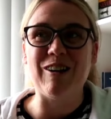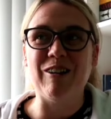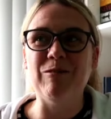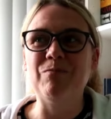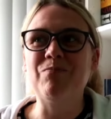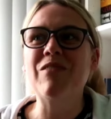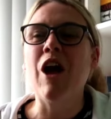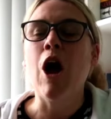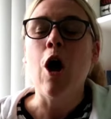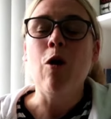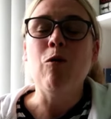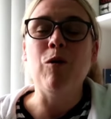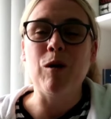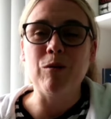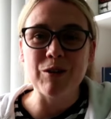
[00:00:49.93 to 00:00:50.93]
so
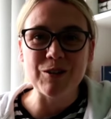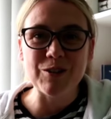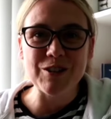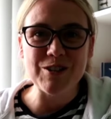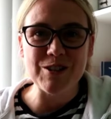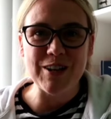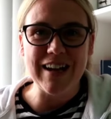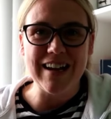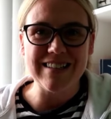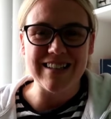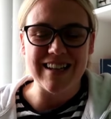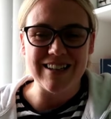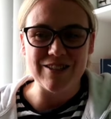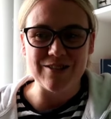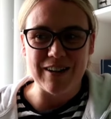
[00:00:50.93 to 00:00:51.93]
what we're going to do is
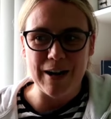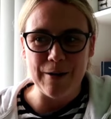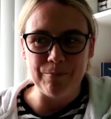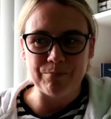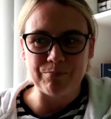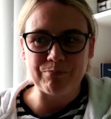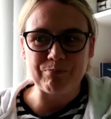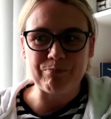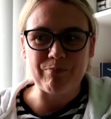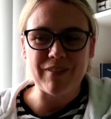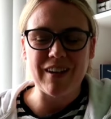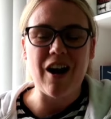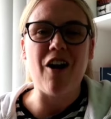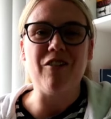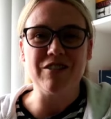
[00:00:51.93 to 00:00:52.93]
this, right?
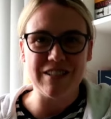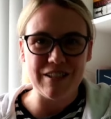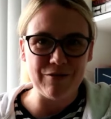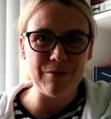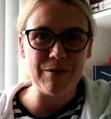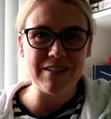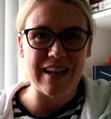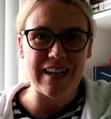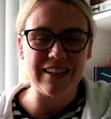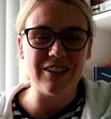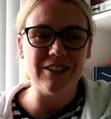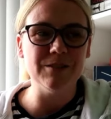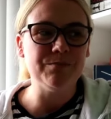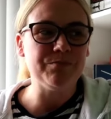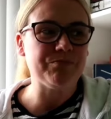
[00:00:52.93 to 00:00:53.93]
Obviously from the
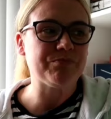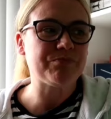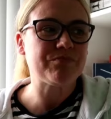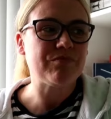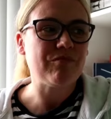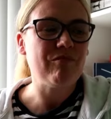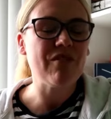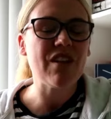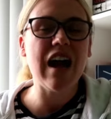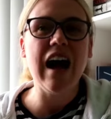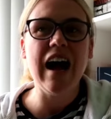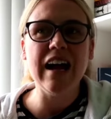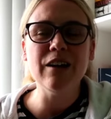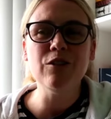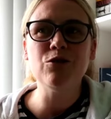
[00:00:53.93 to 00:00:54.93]
title,
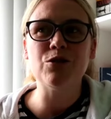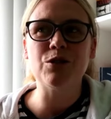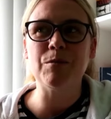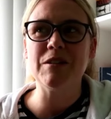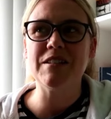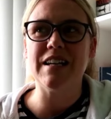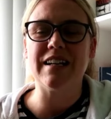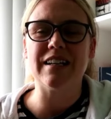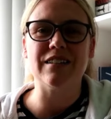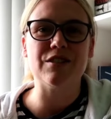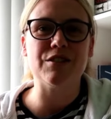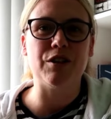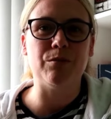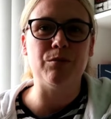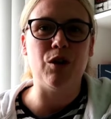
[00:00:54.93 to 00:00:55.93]
I am going to be
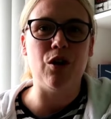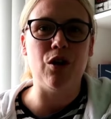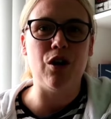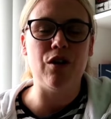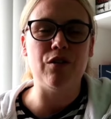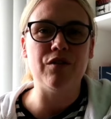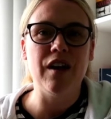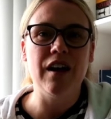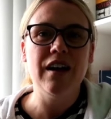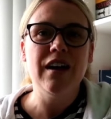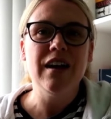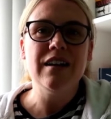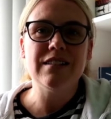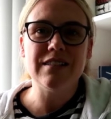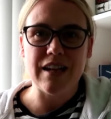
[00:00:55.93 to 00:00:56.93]
taking some of
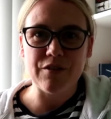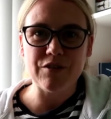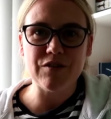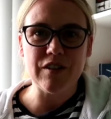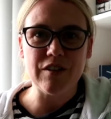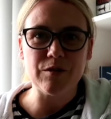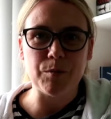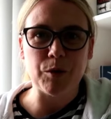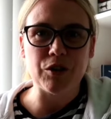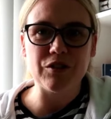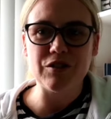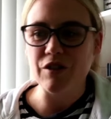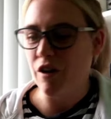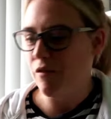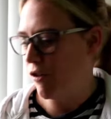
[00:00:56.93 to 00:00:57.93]
Steph's
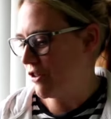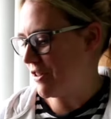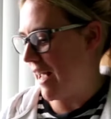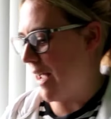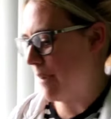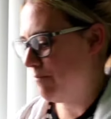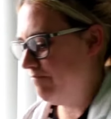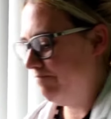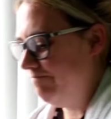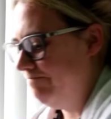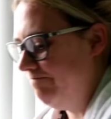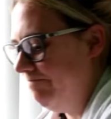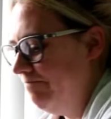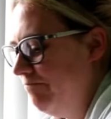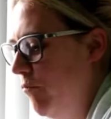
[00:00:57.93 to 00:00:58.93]
Facebooks of all time.
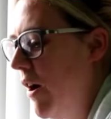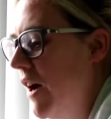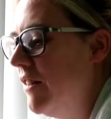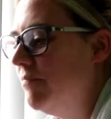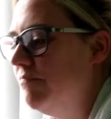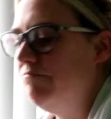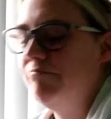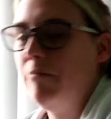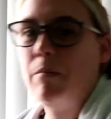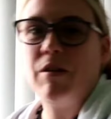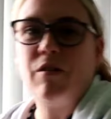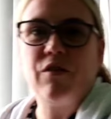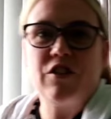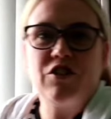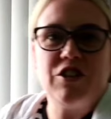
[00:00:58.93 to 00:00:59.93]
Well, maybe of